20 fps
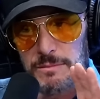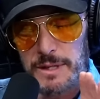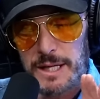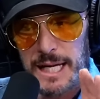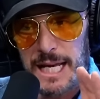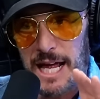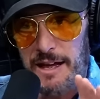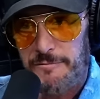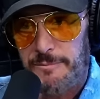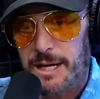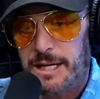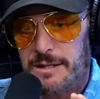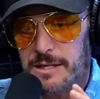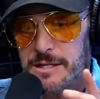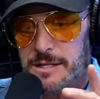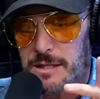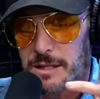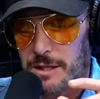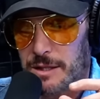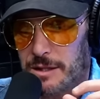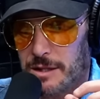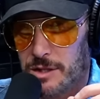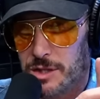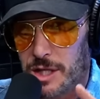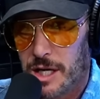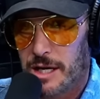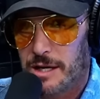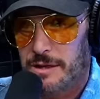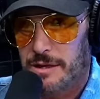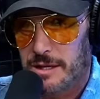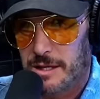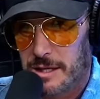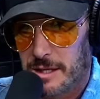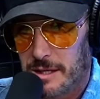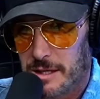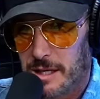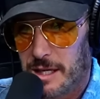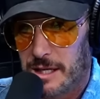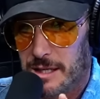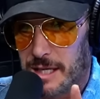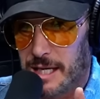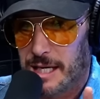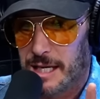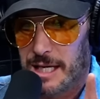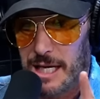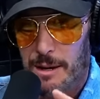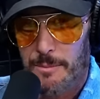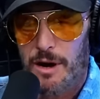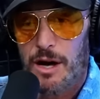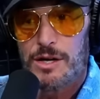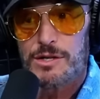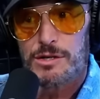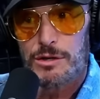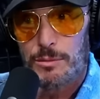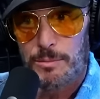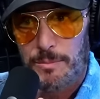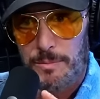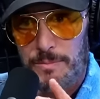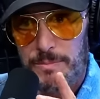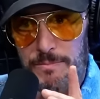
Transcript: and I've made this clear to Jonathan and, and Danny, I'm also,